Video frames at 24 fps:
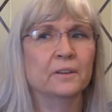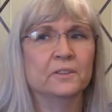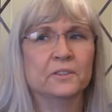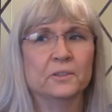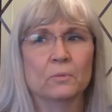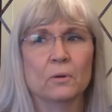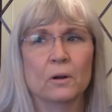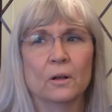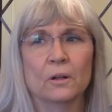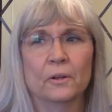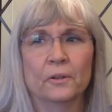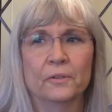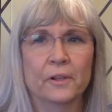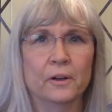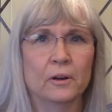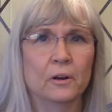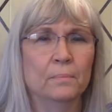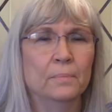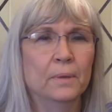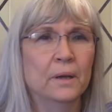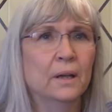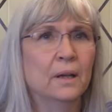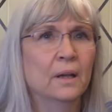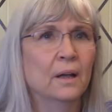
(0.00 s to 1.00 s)
a swallow
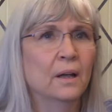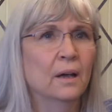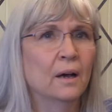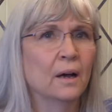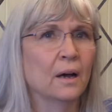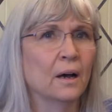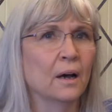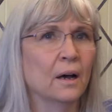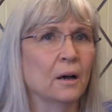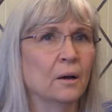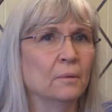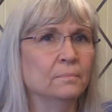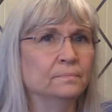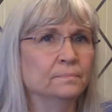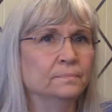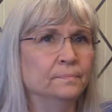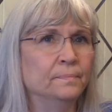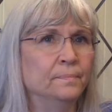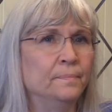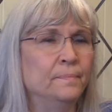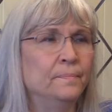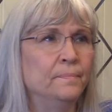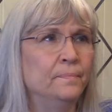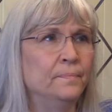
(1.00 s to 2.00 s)
therapy,
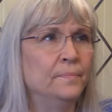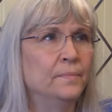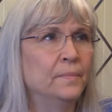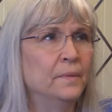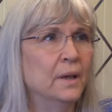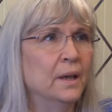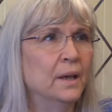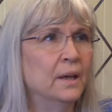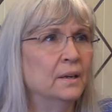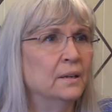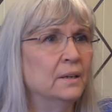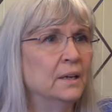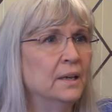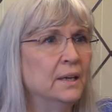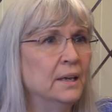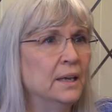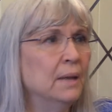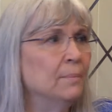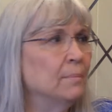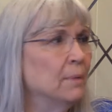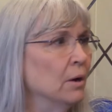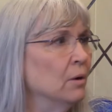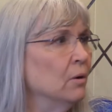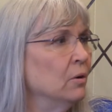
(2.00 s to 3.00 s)
and he
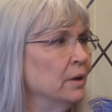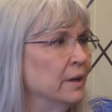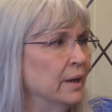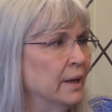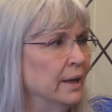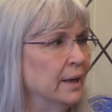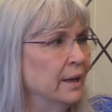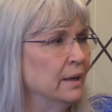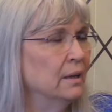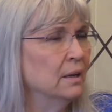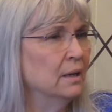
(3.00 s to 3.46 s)
came out okay.